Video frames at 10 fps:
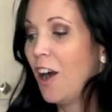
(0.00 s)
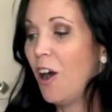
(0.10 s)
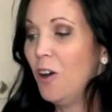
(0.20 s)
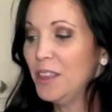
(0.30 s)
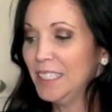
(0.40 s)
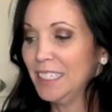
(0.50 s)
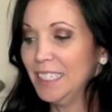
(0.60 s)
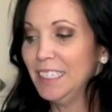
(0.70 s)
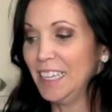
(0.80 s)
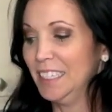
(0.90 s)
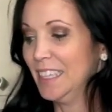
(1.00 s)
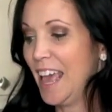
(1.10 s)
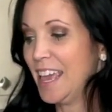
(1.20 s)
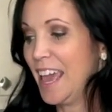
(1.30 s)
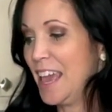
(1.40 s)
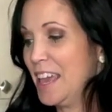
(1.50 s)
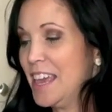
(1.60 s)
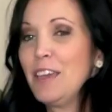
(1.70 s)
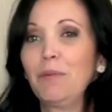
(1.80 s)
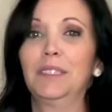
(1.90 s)
All this is like a
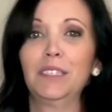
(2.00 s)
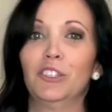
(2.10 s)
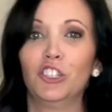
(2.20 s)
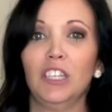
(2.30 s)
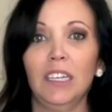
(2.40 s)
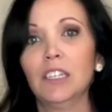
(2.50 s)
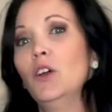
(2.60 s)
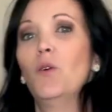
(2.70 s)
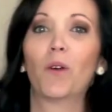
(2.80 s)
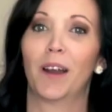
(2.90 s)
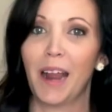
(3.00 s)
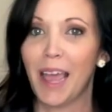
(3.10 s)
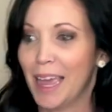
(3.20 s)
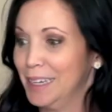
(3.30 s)
heat resistant sheet, or a